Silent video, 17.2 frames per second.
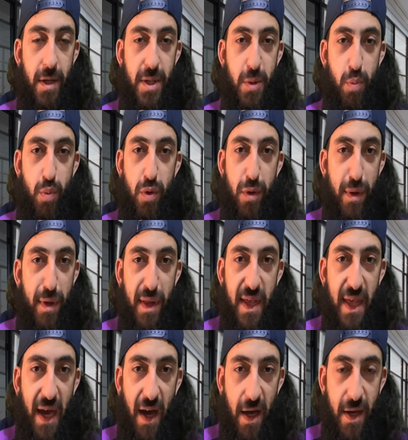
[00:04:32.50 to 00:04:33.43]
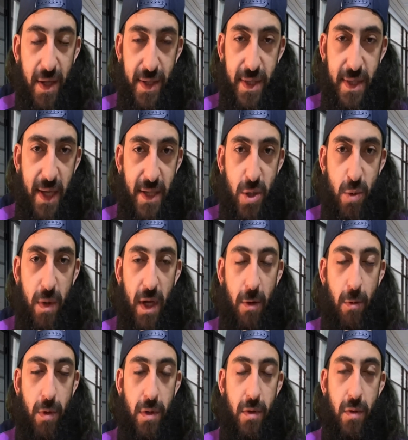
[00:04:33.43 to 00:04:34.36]
Brutally honest, that's what I
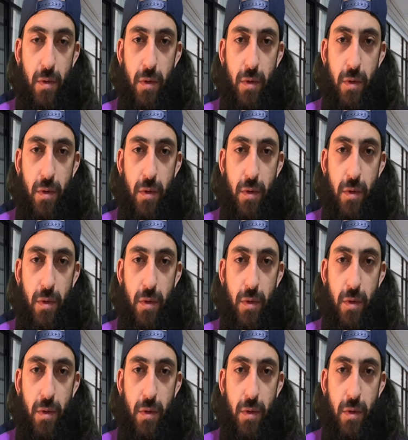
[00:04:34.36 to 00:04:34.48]
would do.